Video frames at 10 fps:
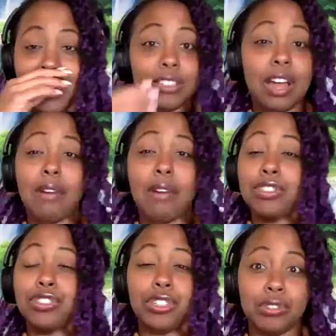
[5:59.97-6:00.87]
so i
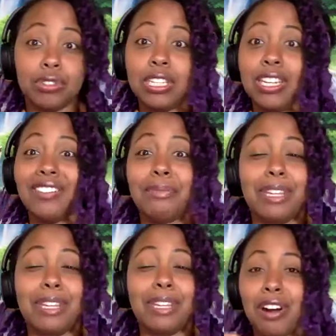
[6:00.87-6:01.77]
would journal and i would
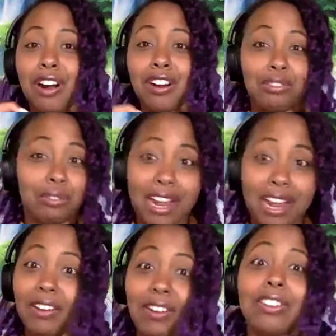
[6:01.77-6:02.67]
be in the car
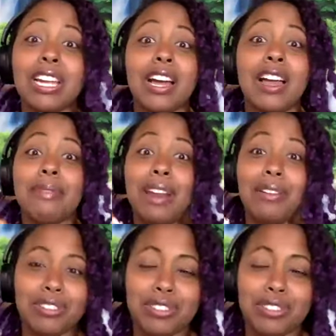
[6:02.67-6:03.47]
crying all the time and i